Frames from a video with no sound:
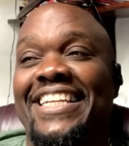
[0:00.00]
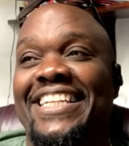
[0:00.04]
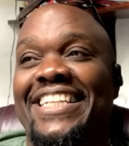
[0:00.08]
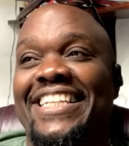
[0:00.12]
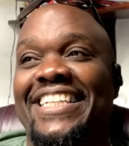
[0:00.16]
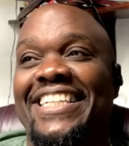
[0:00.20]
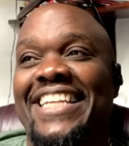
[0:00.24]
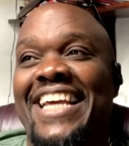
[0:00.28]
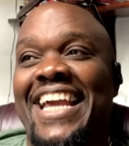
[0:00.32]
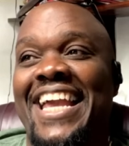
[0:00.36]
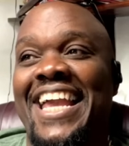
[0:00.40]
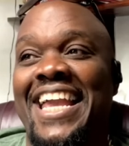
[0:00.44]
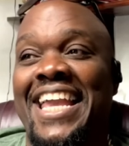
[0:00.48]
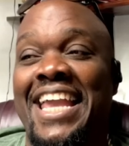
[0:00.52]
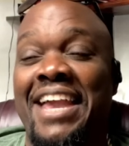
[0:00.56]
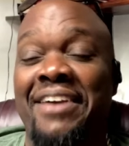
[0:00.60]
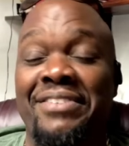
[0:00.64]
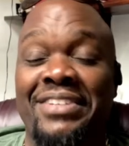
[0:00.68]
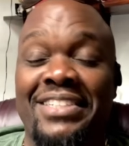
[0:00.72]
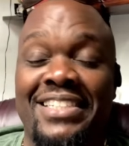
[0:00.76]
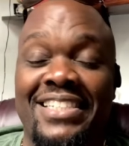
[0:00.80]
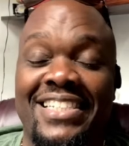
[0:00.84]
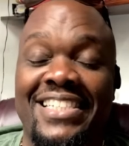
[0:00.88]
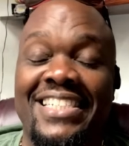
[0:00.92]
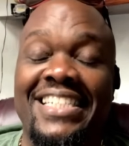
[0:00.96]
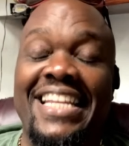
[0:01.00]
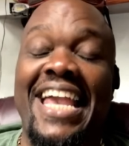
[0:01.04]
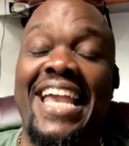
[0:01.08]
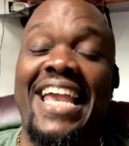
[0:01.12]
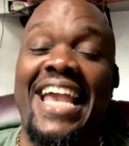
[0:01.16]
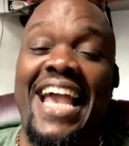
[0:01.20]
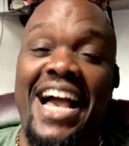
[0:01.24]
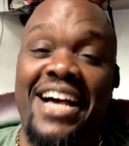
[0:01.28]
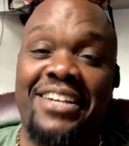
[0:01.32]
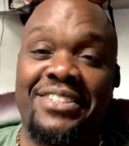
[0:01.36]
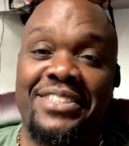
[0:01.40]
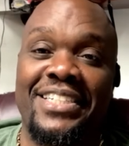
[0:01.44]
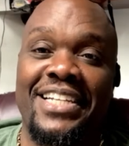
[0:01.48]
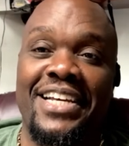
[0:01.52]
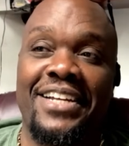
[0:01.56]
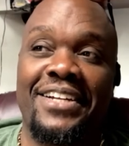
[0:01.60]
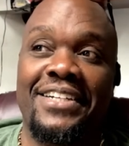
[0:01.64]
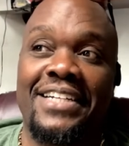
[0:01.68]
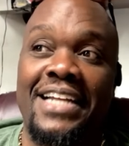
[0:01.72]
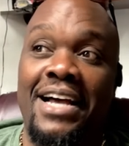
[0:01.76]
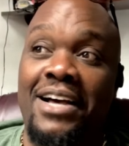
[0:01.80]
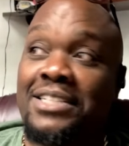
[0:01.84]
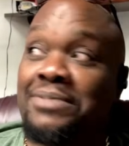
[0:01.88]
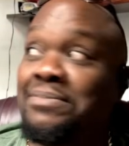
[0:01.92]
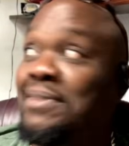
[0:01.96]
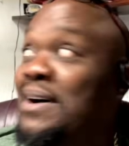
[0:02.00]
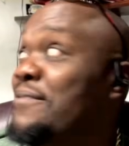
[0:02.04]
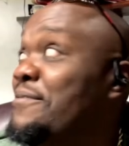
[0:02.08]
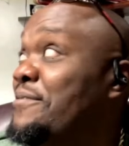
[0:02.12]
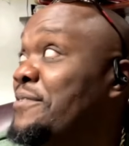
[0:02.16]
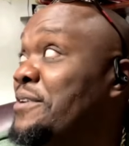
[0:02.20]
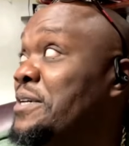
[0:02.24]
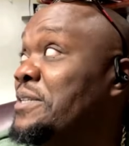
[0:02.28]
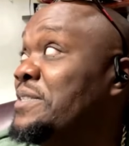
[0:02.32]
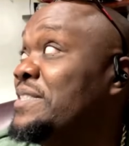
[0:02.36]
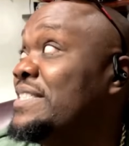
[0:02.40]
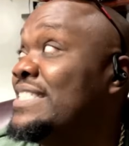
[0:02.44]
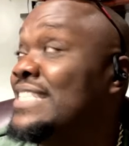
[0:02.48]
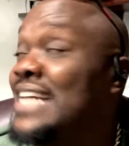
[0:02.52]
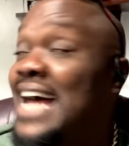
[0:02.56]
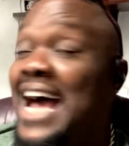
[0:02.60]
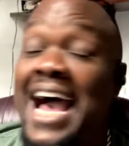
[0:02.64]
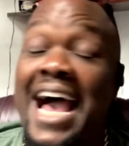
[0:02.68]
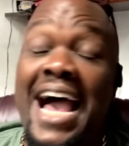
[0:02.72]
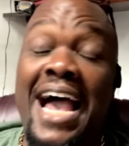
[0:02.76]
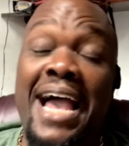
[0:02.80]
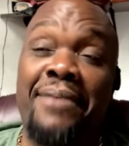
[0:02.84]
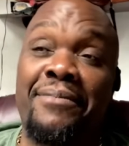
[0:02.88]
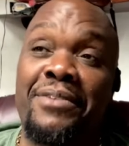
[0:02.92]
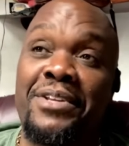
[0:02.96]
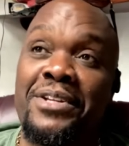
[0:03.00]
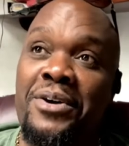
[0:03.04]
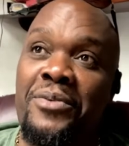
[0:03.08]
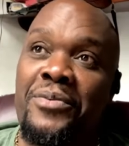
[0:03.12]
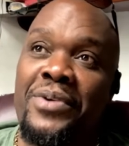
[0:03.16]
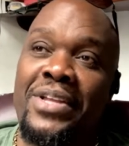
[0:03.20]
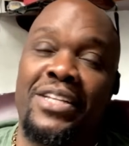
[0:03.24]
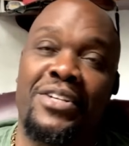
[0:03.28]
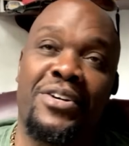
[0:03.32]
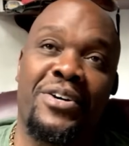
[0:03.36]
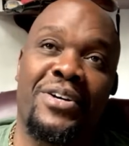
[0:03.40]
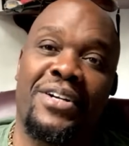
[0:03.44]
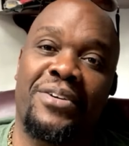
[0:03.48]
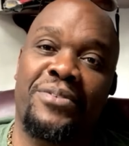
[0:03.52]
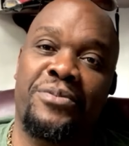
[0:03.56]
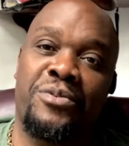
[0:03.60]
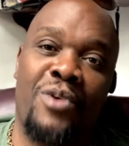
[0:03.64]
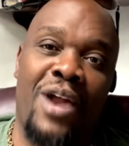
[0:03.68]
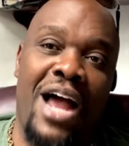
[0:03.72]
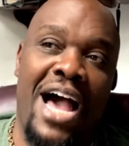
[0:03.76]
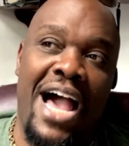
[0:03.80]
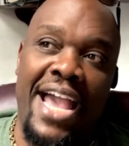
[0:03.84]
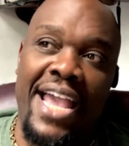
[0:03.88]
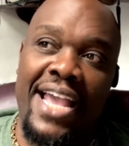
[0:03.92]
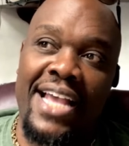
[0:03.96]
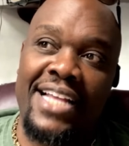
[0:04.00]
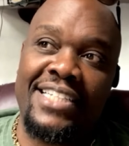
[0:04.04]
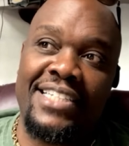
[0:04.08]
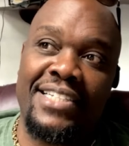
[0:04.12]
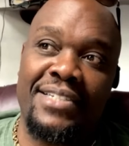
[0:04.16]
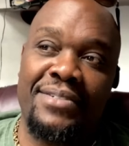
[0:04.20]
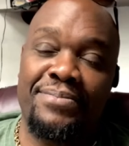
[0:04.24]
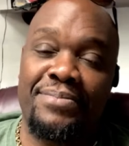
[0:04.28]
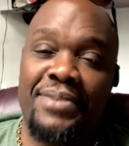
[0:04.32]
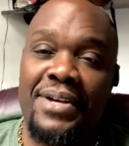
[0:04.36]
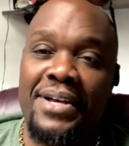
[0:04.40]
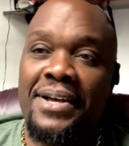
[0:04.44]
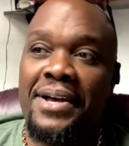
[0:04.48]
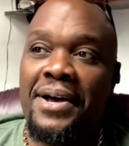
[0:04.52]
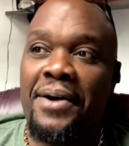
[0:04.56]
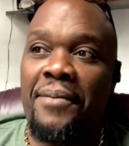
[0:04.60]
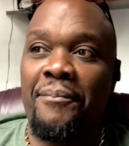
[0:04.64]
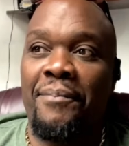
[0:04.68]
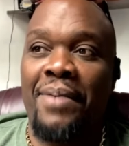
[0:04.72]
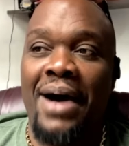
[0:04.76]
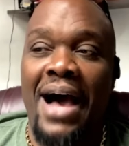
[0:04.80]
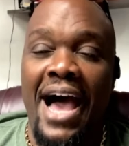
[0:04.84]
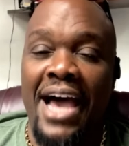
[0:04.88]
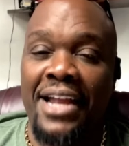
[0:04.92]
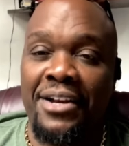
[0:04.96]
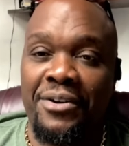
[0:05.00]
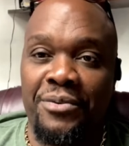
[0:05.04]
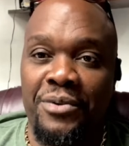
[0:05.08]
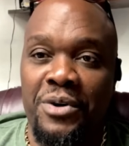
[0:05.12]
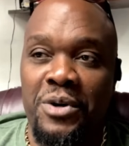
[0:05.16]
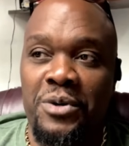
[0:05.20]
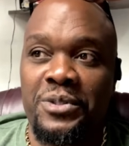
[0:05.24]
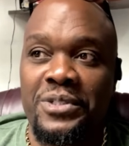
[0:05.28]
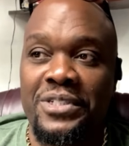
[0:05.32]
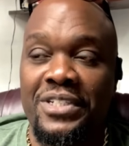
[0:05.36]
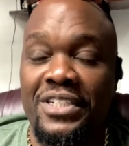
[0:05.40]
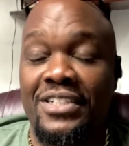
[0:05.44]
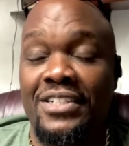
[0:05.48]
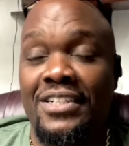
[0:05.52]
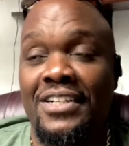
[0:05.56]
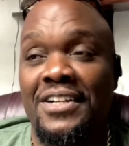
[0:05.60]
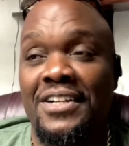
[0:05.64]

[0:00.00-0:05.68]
They gave us a steakhouse dinner. That was my first time. We go to Ryan's and Ponderosa.